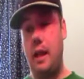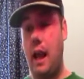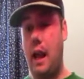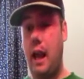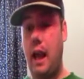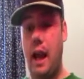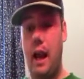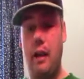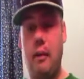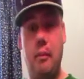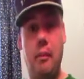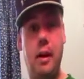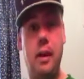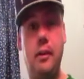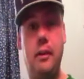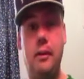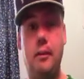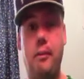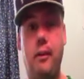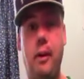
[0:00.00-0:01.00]
kind of
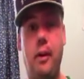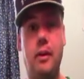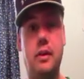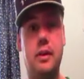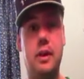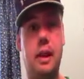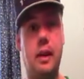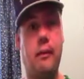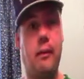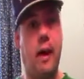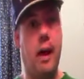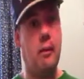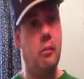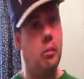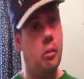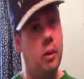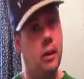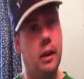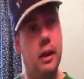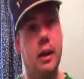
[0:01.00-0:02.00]
wondering, folks, if I'm
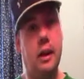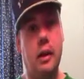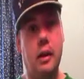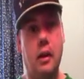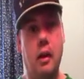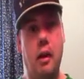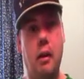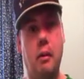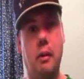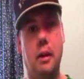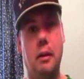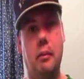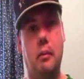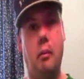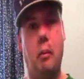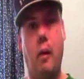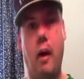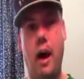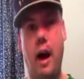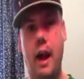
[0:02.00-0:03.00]
really going to go with them.
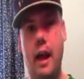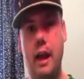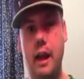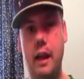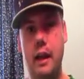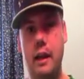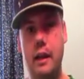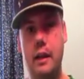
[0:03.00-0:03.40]
Why?